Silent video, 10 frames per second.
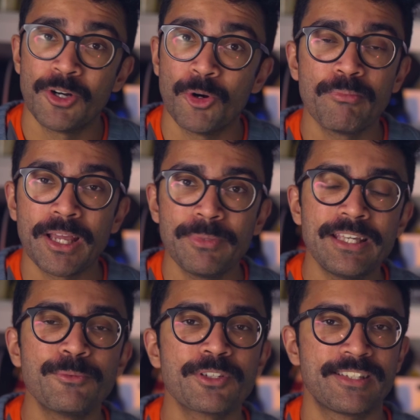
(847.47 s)
or maybe
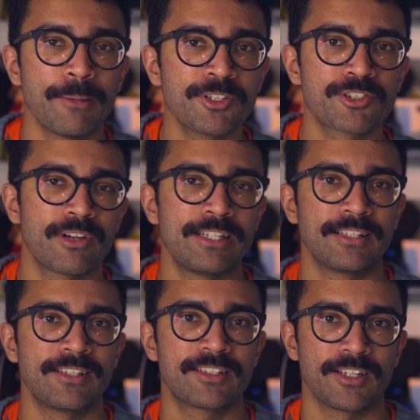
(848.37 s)
he was demonstrating
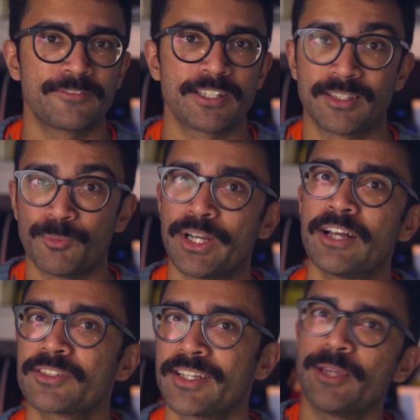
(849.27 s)
this stuff to someone
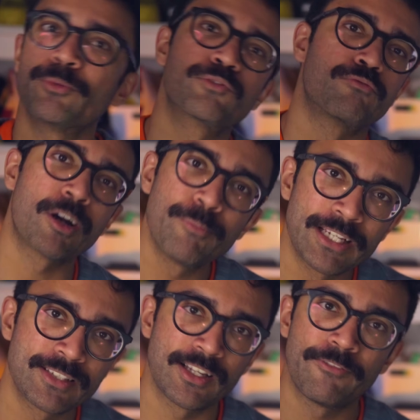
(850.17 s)
else and he was
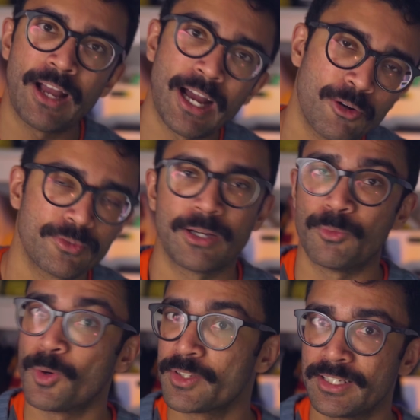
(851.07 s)
rubbing stuff out that
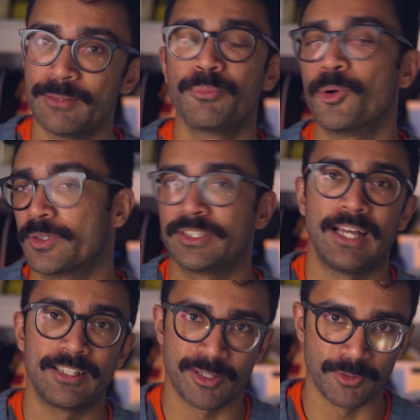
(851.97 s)
wasn't important
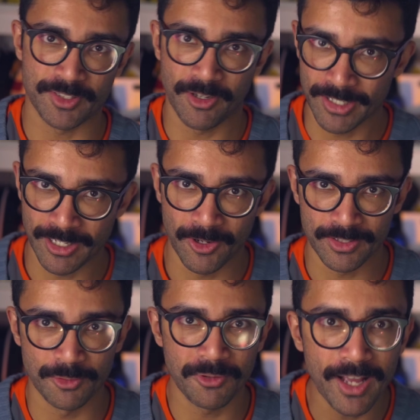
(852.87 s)
as he was going
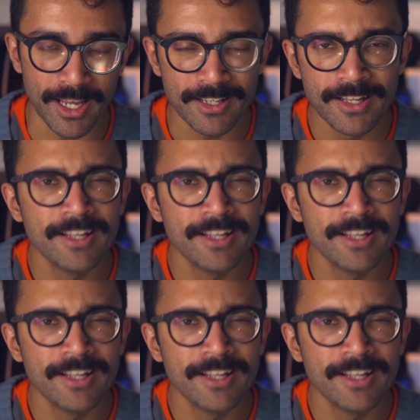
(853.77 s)
along the way.